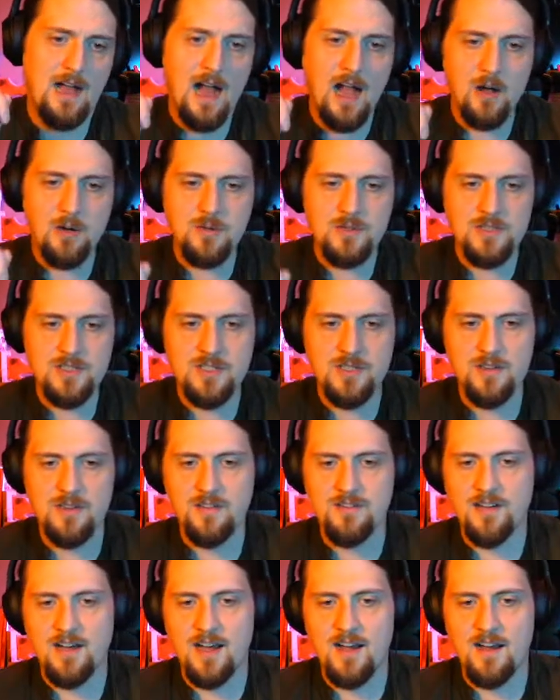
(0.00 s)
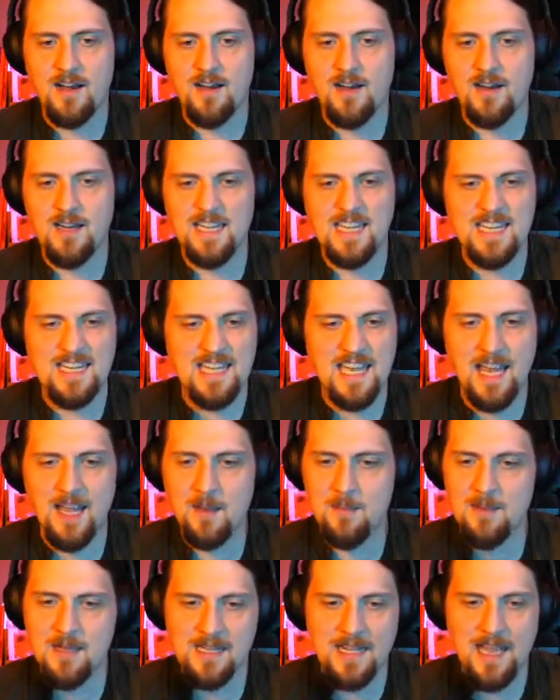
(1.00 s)
Out to the Var he
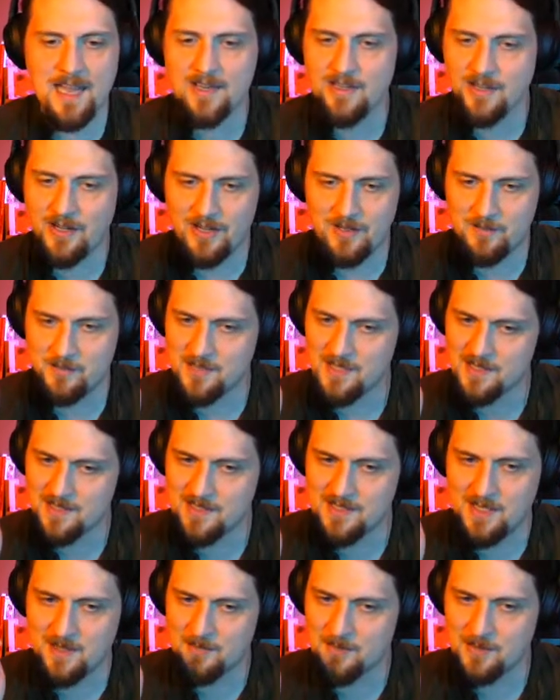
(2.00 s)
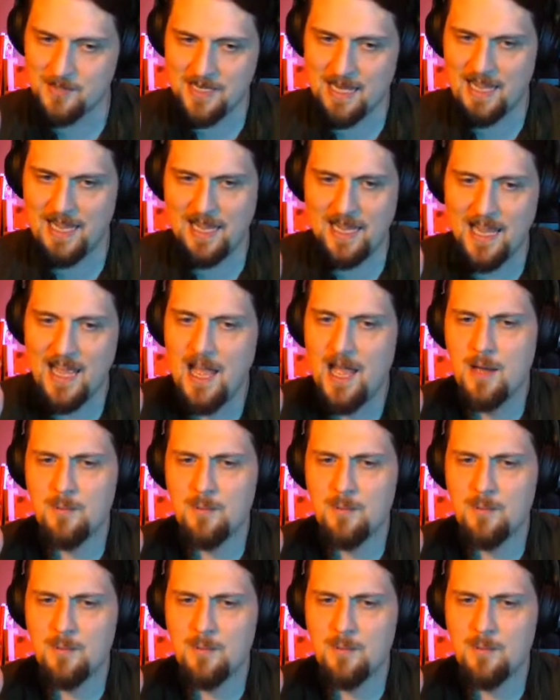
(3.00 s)
came again on Midsummer Day,